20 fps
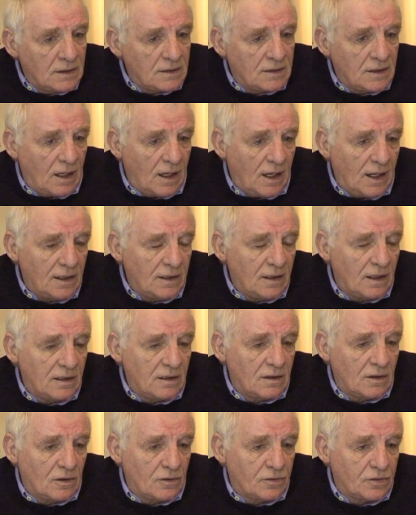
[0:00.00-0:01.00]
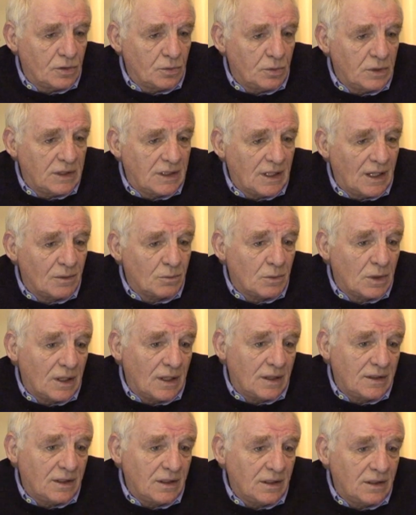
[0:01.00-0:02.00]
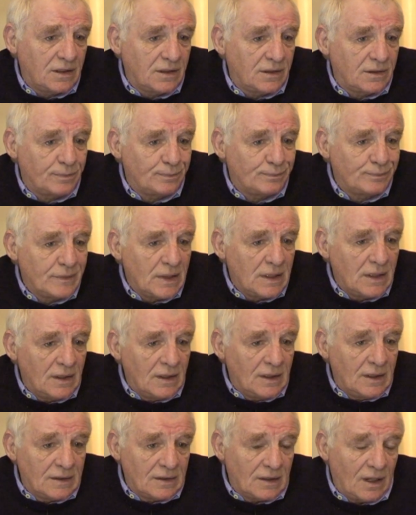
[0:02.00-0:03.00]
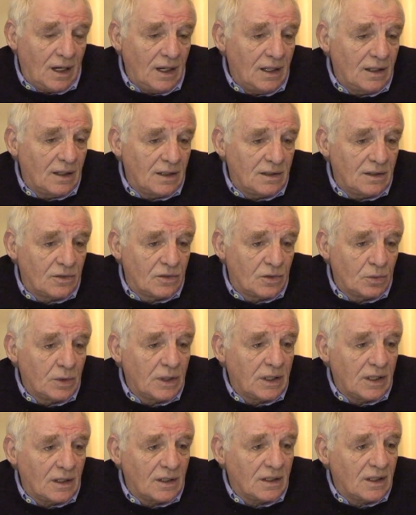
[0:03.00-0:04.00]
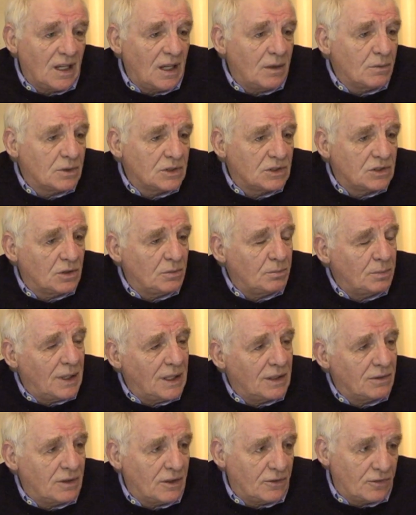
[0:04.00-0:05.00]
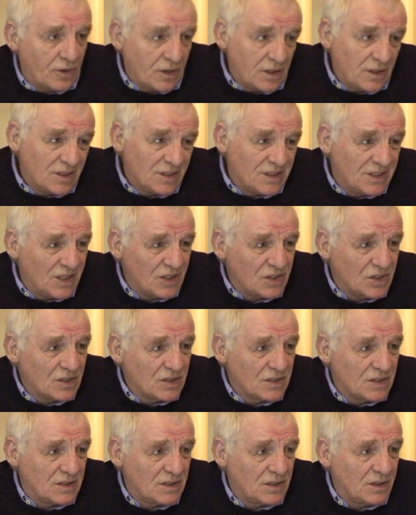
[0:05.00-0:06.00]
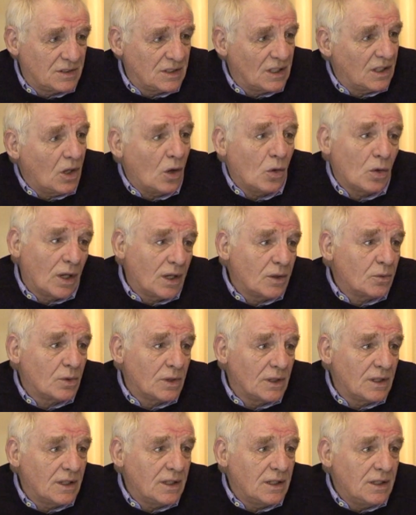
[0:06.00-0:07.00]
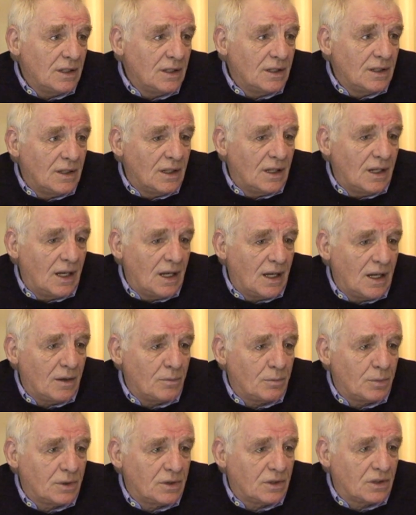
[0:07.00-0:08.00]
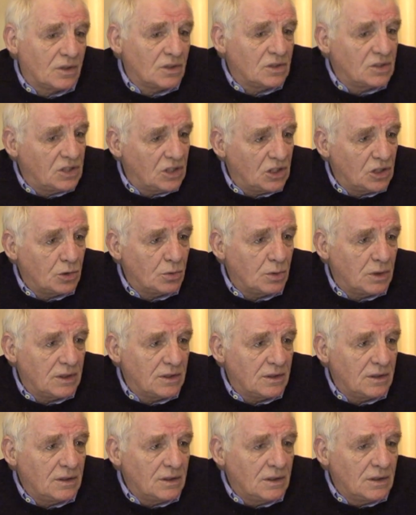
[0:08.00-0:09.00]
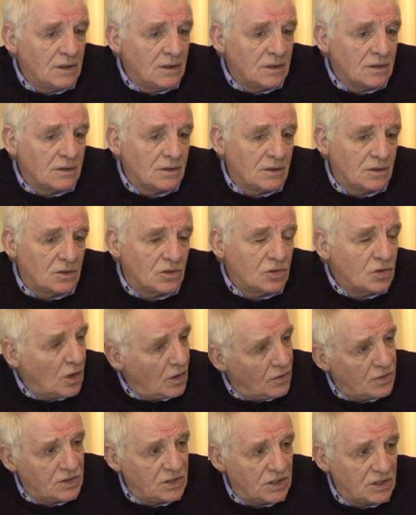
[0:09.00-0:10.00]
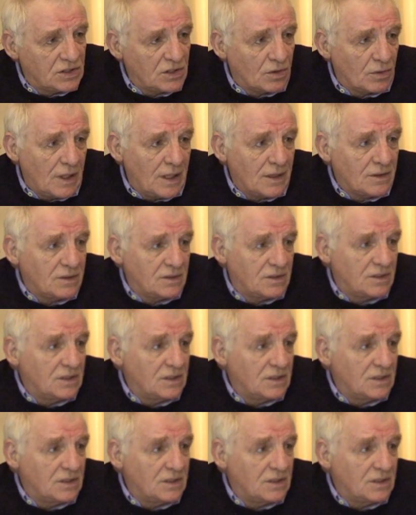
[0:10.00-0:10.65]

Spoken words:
The highlight of the weekend, well, I think the highlight of the weekend again was some bad refereeing decisions. It's a low light, really. But the continuing controversies around